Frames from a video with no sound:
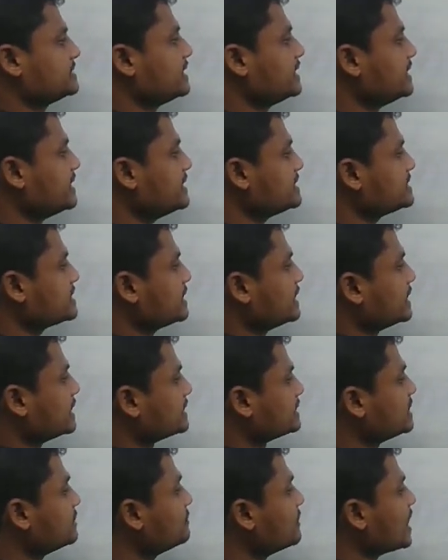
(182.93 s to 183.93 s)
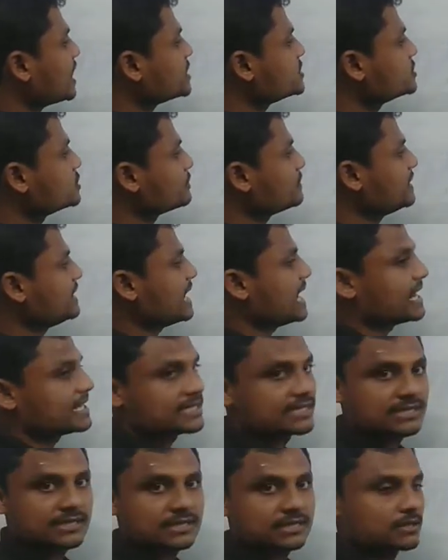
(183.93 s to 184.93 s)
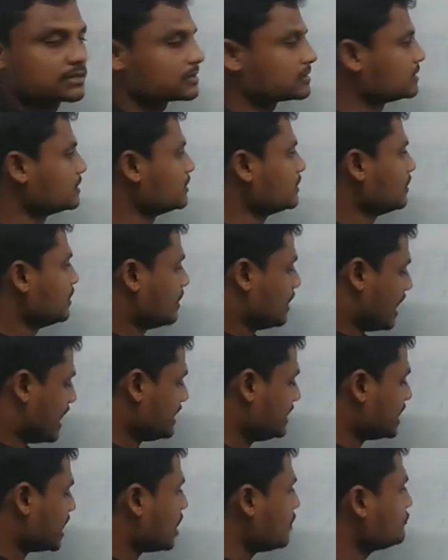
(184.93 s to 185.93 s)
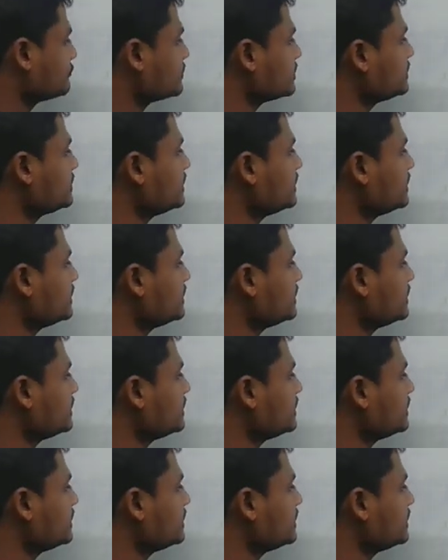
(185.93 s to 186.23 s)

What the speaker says: that is the Marsupials. And after